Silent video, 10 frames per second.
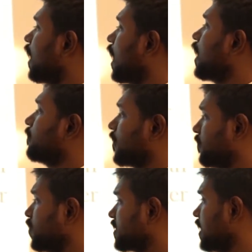longer
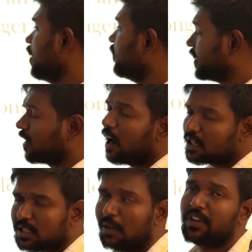proposal with
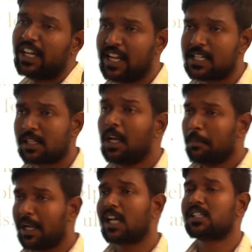lots of details
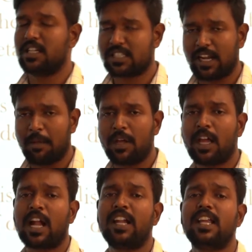because it's a number
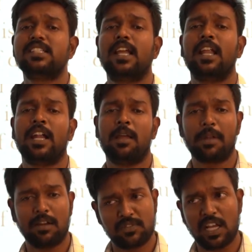contains a
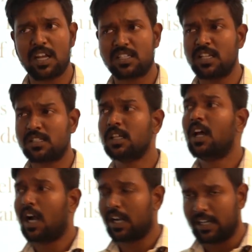number of charts
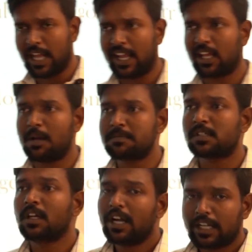and diagrams
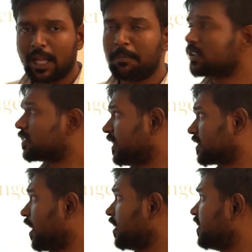tables these
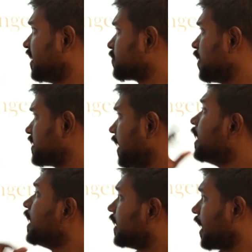are all the things was a
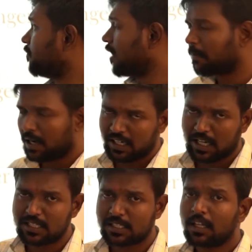table of
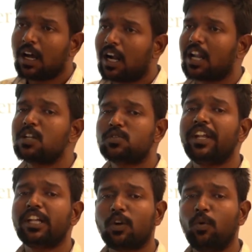contents and also
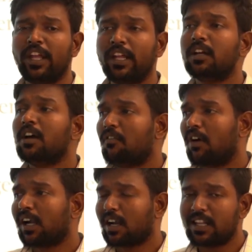including
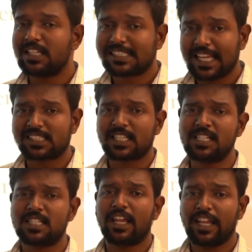what are the
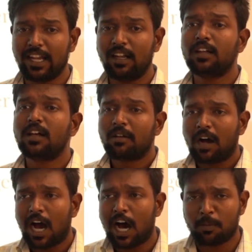sections in
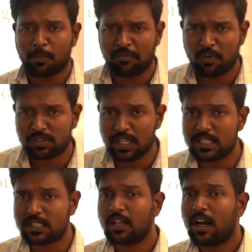our
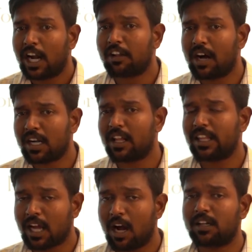proposals and what are
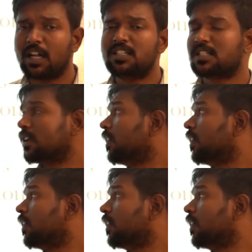the contents